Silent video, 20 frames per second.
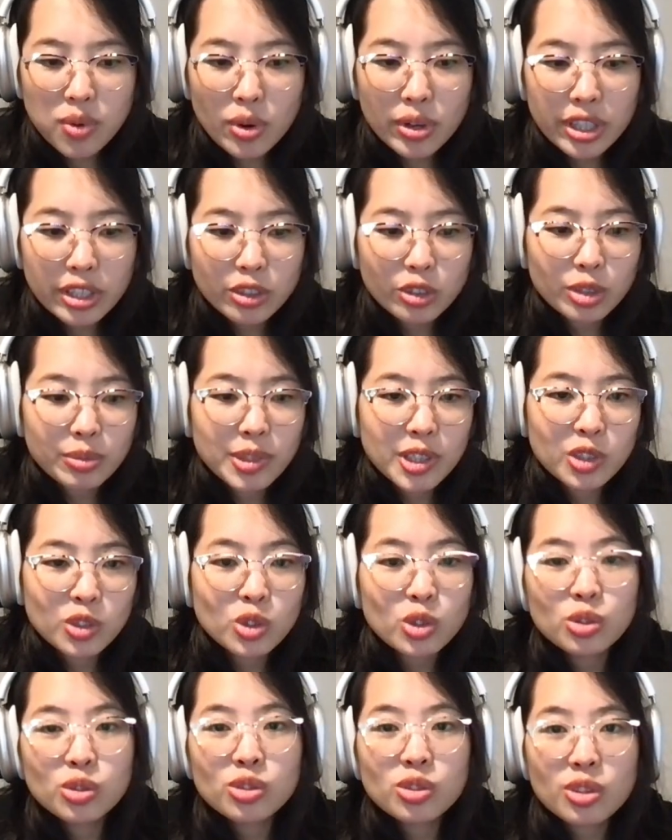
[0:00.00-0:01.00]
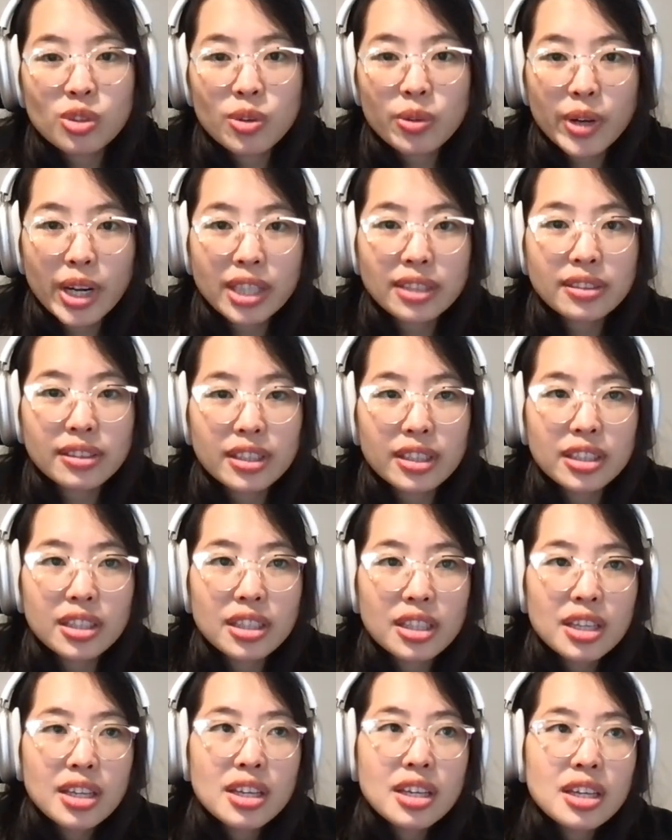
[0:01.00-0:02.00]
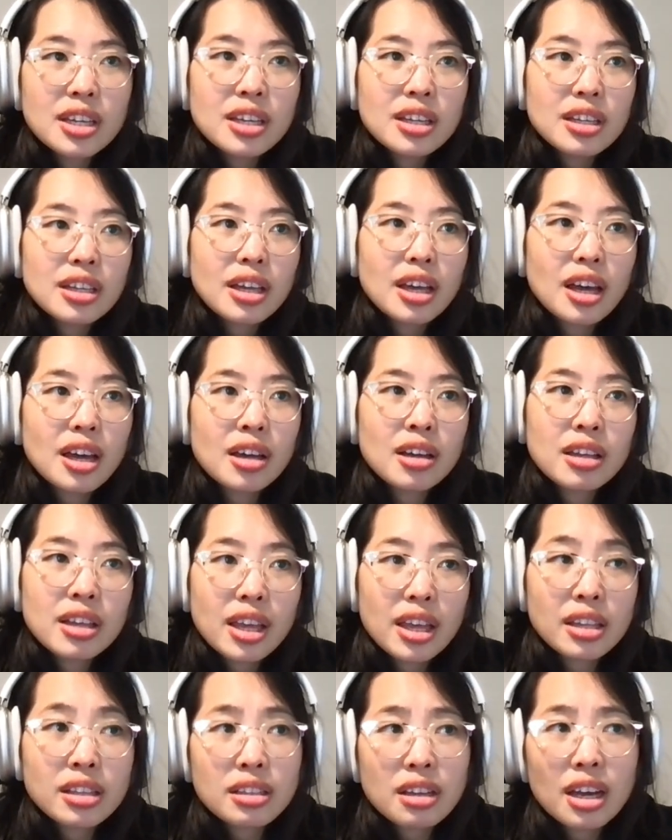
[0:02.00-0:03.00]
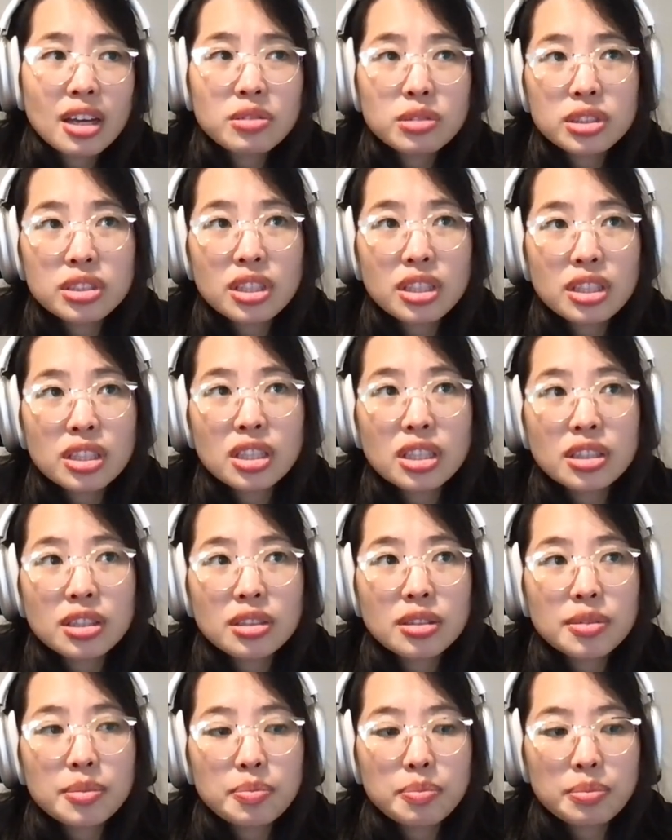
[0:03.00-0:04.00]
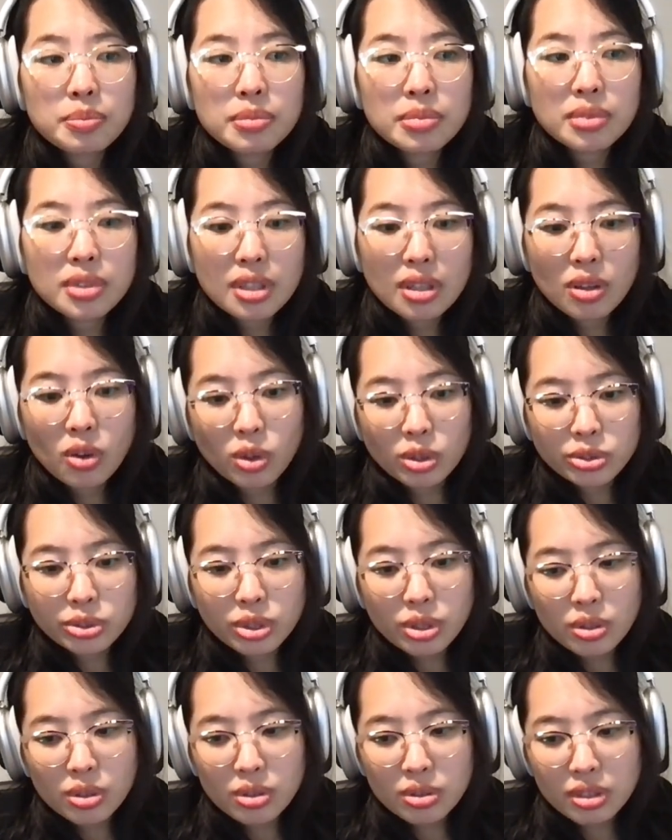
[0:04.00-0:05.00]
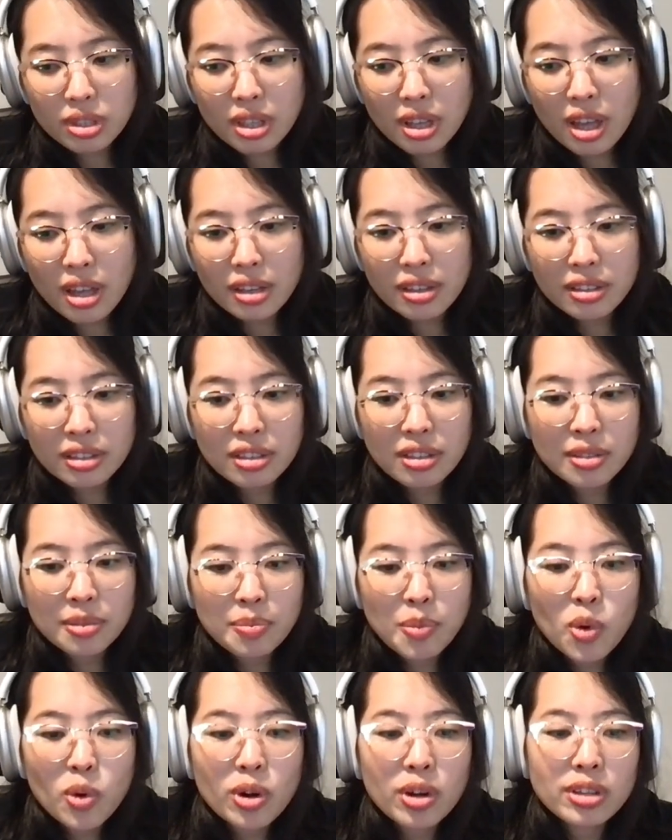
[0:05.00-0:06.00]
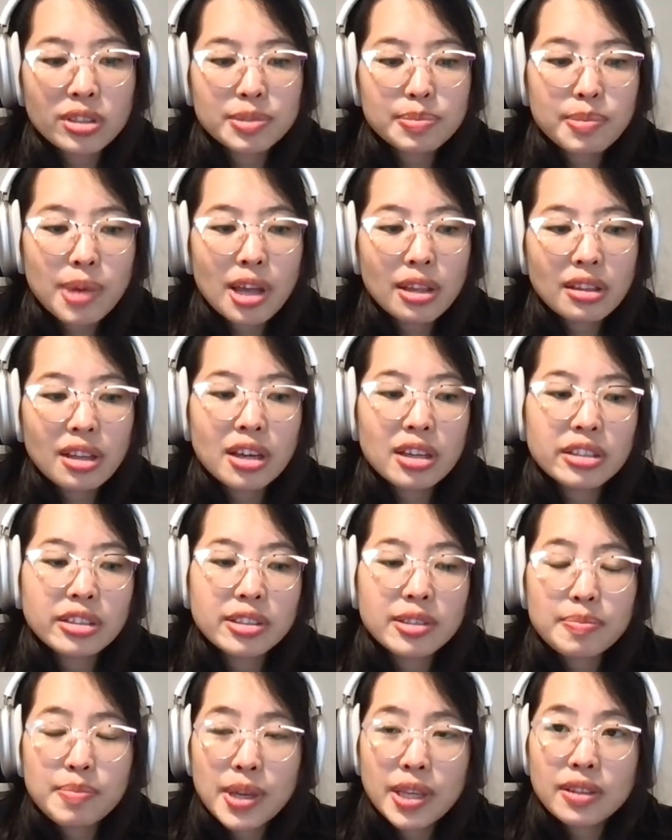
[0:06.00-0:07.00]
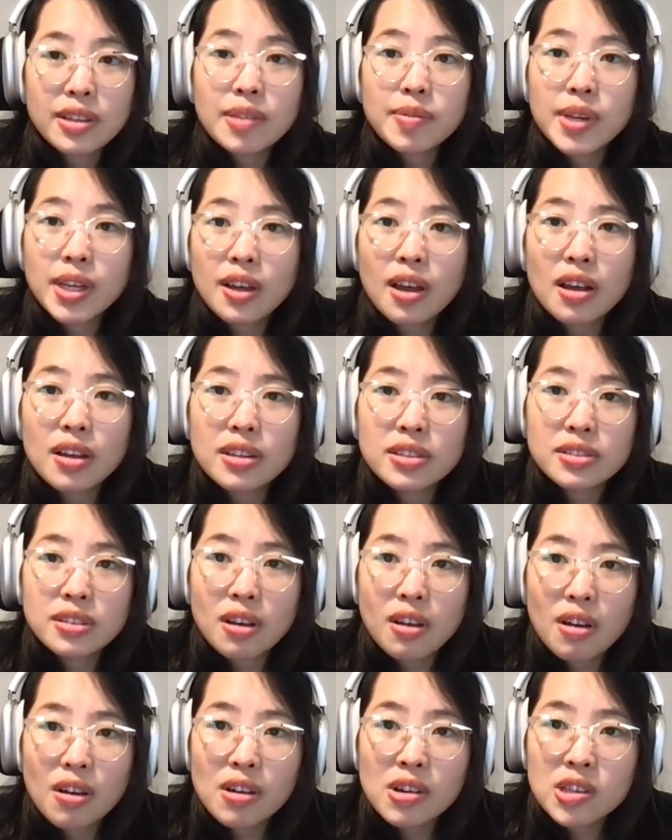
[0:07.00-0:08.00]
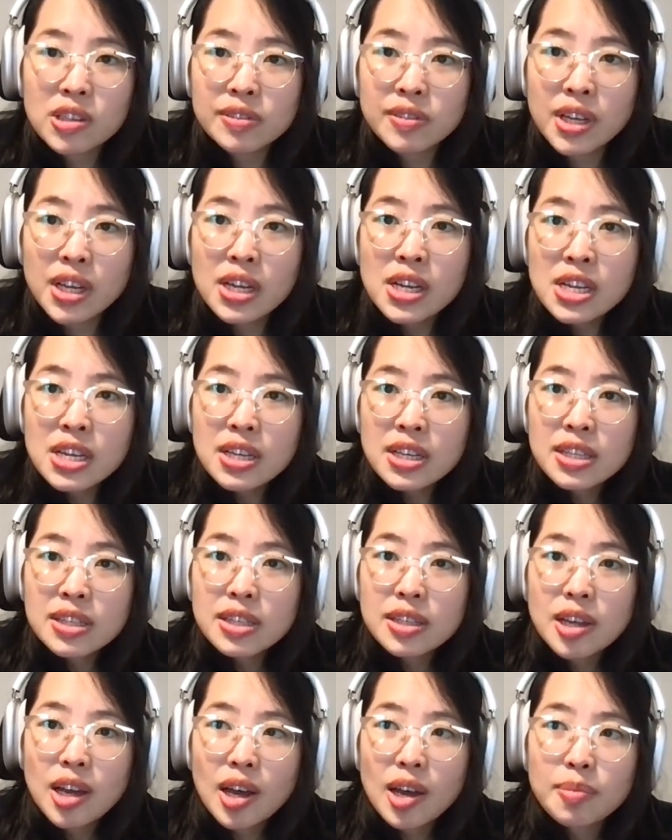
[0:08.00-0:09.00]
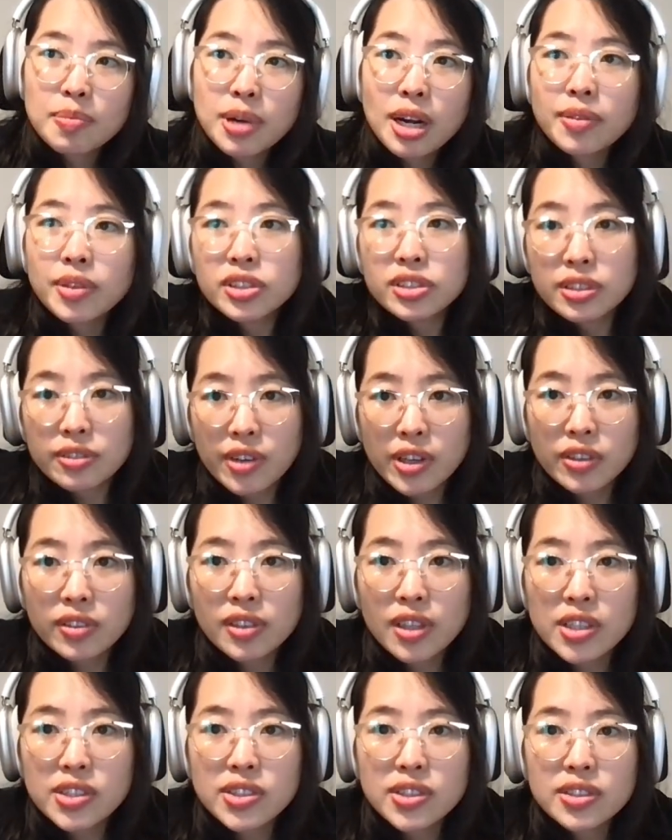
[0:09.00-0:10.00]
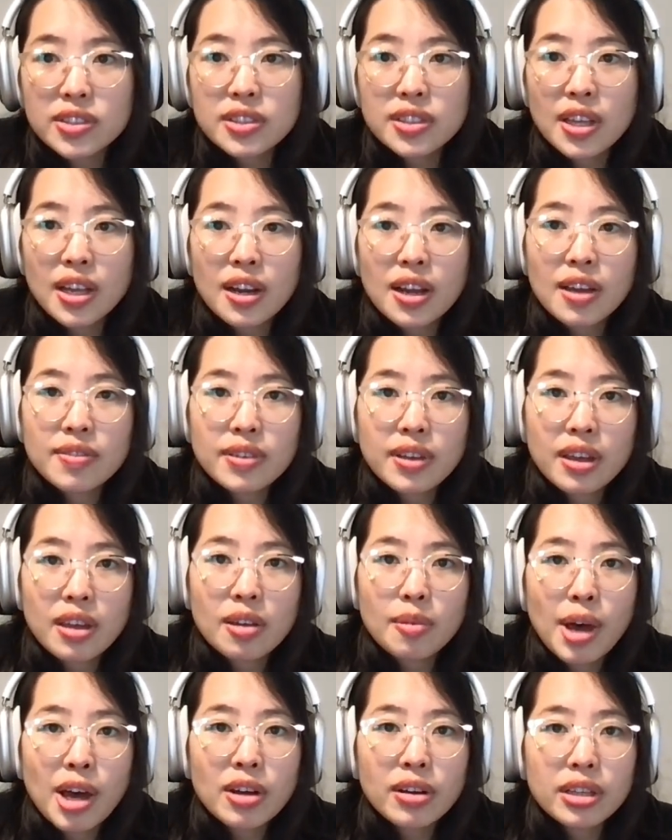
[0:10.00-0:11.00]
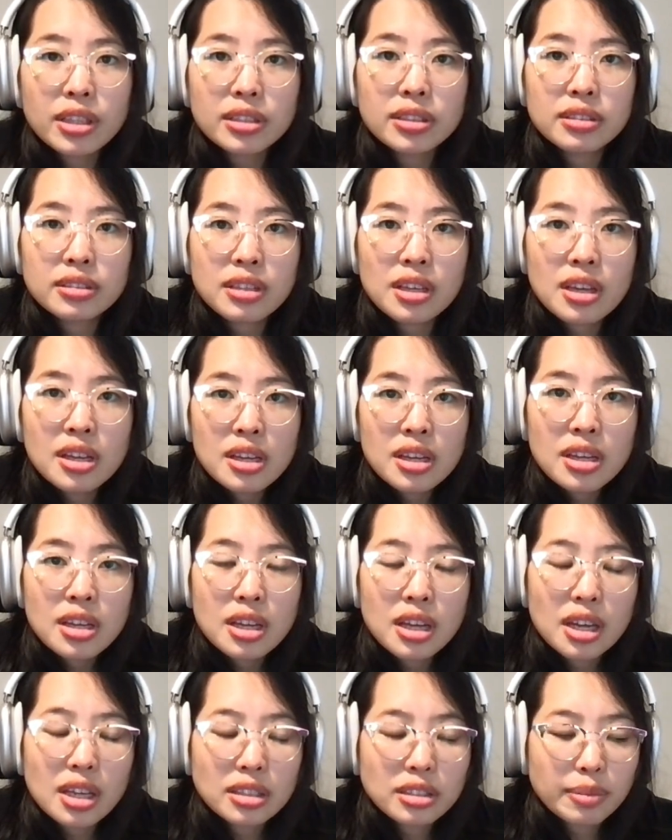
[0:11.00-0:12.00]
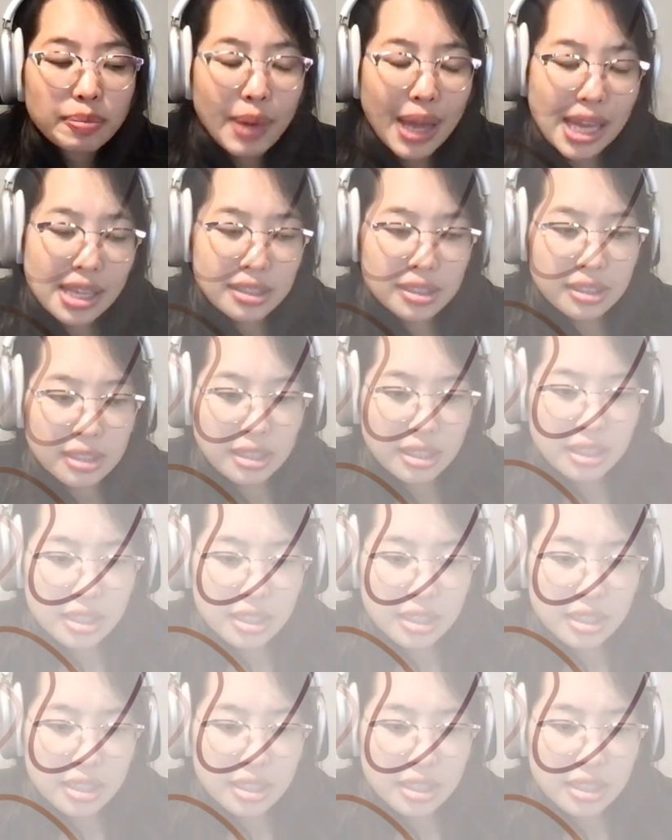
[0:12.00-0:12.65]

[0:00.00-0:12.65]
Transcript: it to be used correctly uh, and i would say it also gotten more spotlight mainly because of uh, privacy regulations that have come out in uh, the past